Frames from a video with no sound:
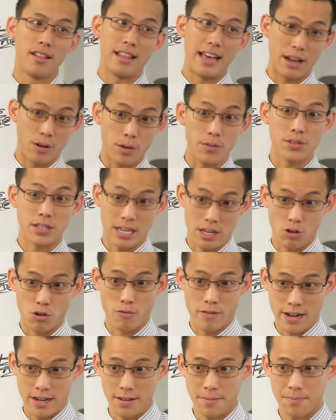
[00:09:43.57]
like we've seen
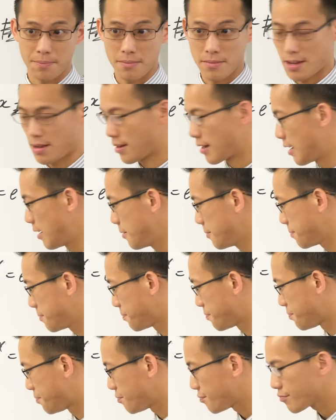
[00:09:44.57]
already, okay?
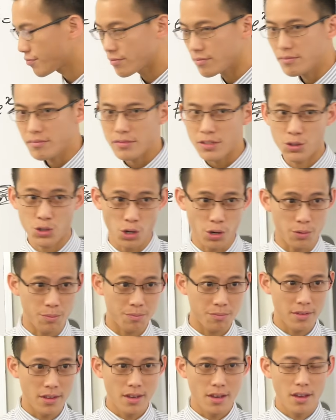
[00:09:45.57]
So,
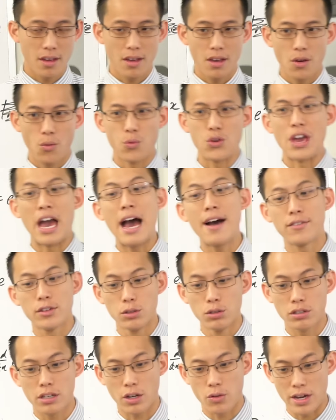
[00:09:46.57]
when you have a
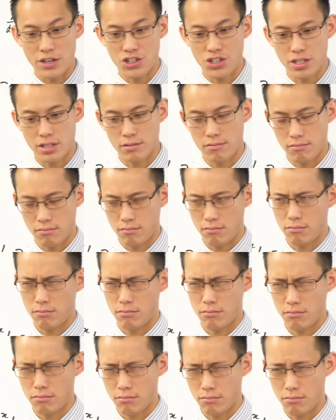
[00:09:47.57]
look at
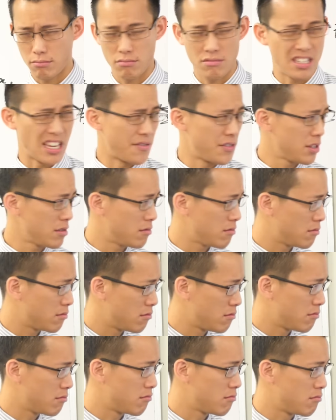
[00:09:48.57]
question seven,
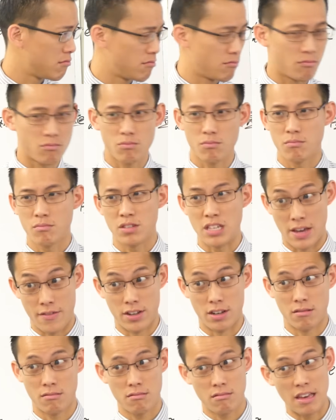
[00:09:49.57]

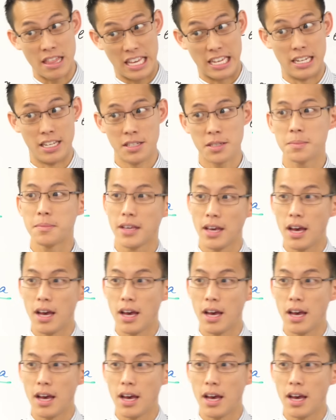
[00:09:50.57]
seven, I think it is,